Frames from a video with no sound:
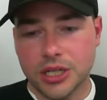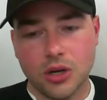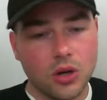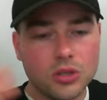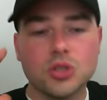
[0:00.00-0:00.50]

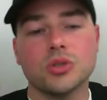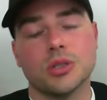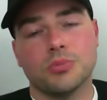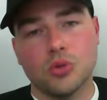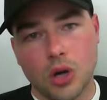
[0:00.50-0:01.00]
all sorts
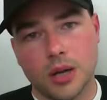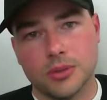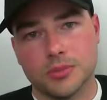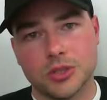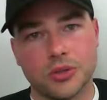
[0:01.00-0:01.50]
of
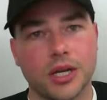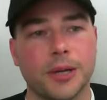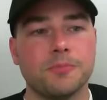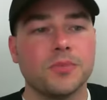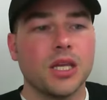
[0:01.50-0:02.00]
problems,
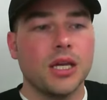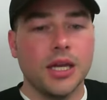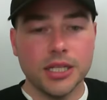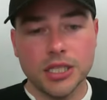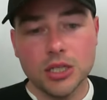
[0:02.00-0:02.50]
okay?
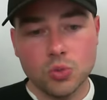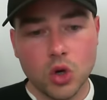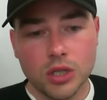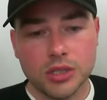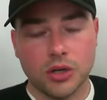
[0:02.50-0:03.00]
It does
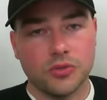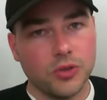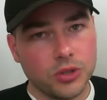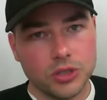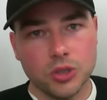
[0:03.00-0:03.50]
work though. If
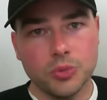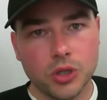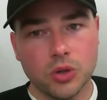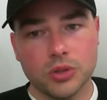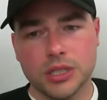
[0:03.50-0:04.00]
you're in super
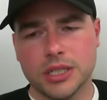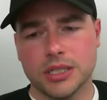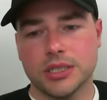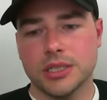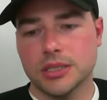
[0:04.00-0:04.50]
cold
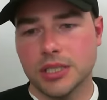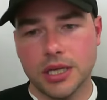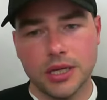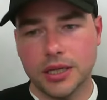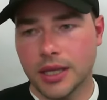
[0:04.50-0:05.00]
conditions,
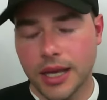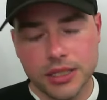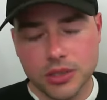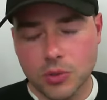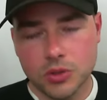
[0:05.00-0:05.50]

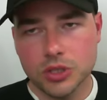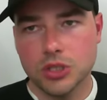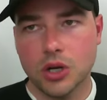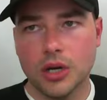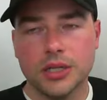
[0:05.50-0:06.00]
engine won't
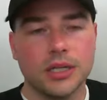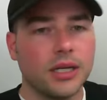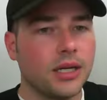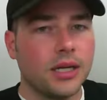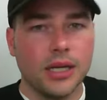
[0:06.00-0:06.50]
start,
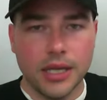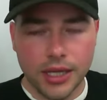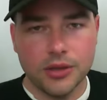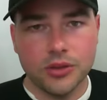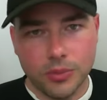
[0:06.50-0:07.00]

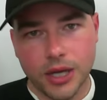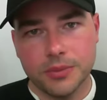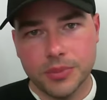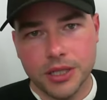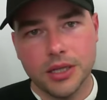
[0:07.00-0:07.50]
ether
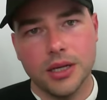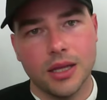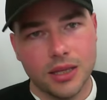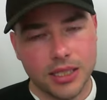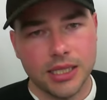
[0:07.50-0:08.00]
might be
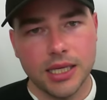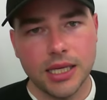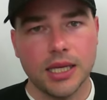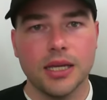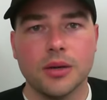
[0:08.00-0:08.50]
the
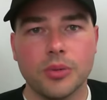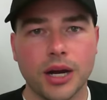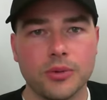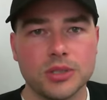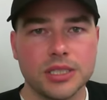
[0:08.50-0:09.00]
key, but
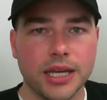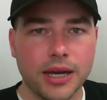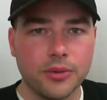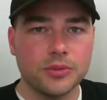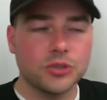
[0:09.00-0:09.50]
I would say
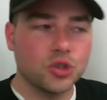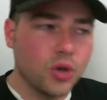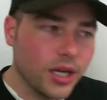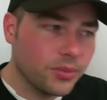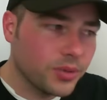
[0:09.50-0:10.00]
I would
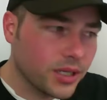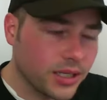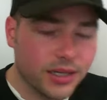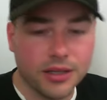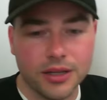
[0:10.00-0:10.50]
try to pick
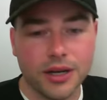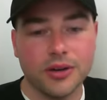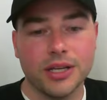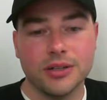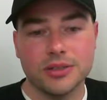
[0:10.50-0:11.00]
an inlet air
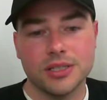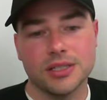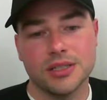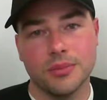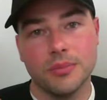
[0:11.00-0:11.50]
heater
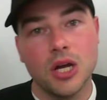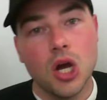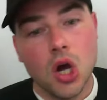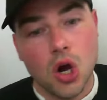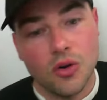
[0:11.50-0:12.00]
system
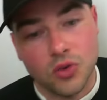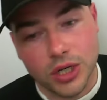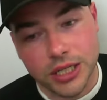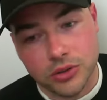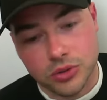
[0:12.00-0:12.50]
over
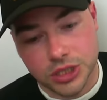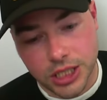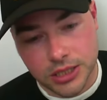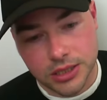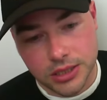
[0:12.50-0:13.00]
an ether
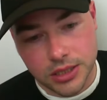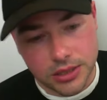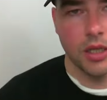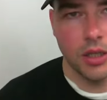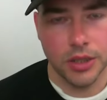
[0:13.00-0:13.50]
injection
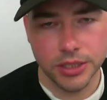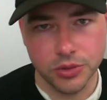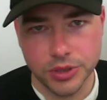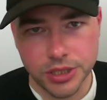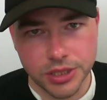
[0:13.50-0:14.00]
system. Okay,
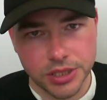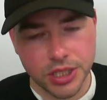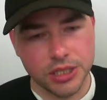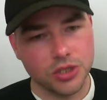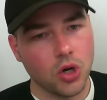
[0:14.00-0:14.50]
so we just
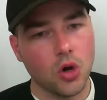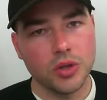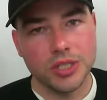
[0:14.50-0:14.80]
discussed all the